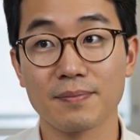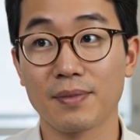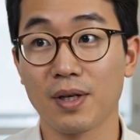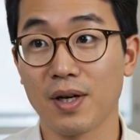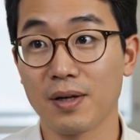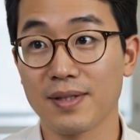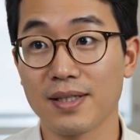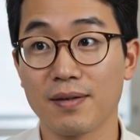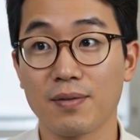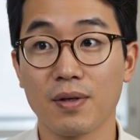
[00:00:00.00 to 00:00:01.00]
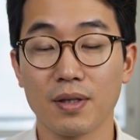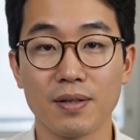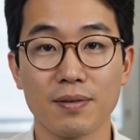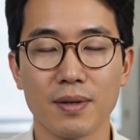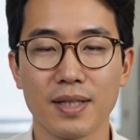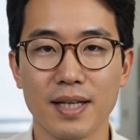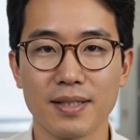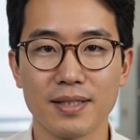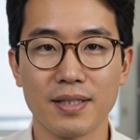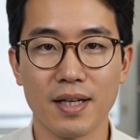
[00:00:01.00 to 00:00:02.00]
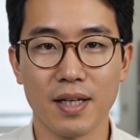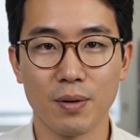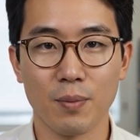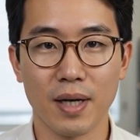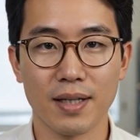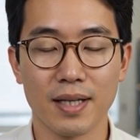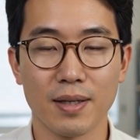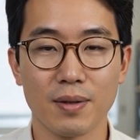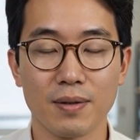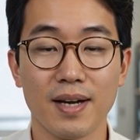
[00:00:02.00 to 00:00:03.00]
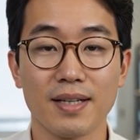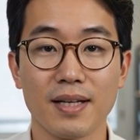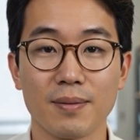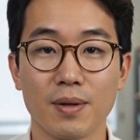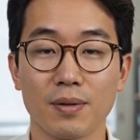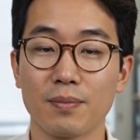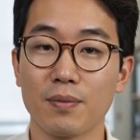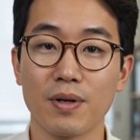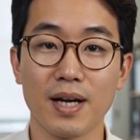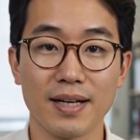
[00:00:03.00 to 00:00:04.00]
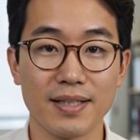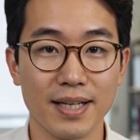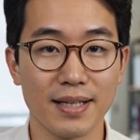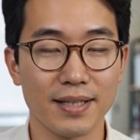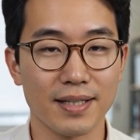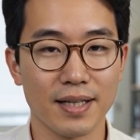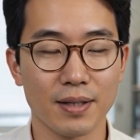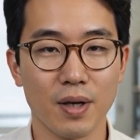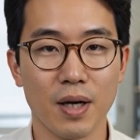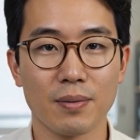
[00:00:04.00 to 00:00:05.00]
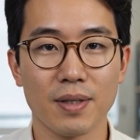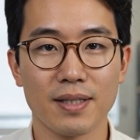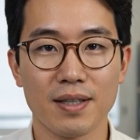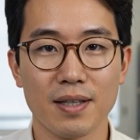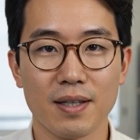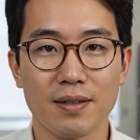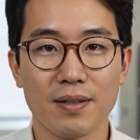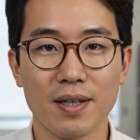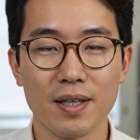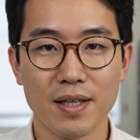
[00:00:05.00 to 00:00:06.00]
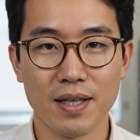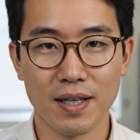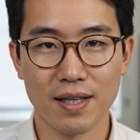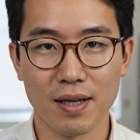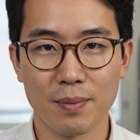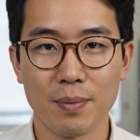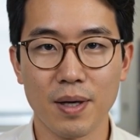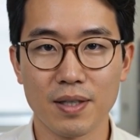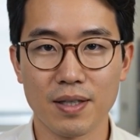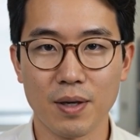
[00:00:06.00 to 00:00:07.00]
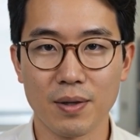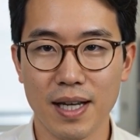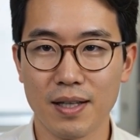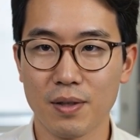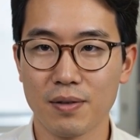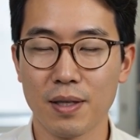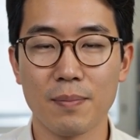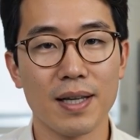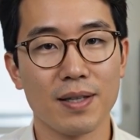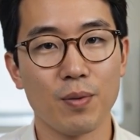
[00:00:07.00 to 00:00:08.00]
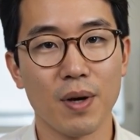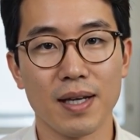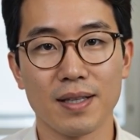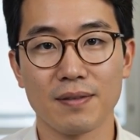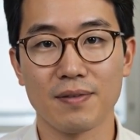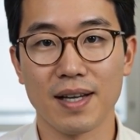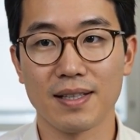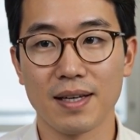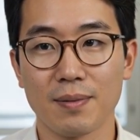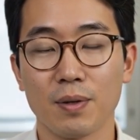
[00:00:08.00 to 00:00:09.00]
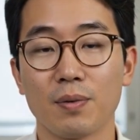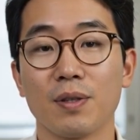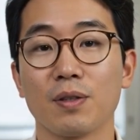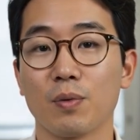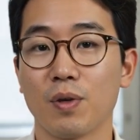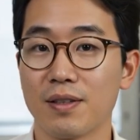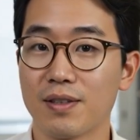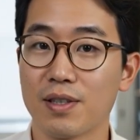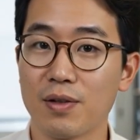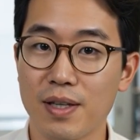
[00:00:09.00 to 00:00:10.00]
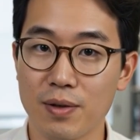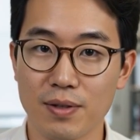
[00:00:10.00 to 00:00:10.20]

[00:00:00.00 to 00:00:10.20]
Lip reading: On ARM64 Linux, Wine can use fexemu for x86 to ARM translation. A separate project called Hangover combines Wine and fexemu into one to let you